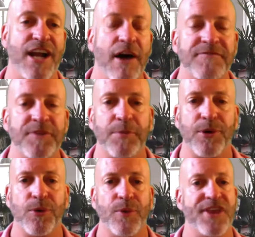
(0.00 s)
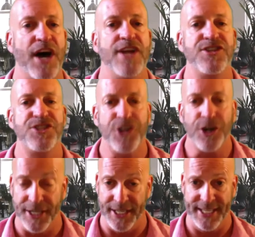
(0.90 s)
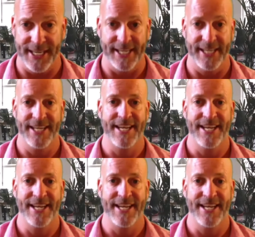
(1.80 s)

comfortable with uncertainty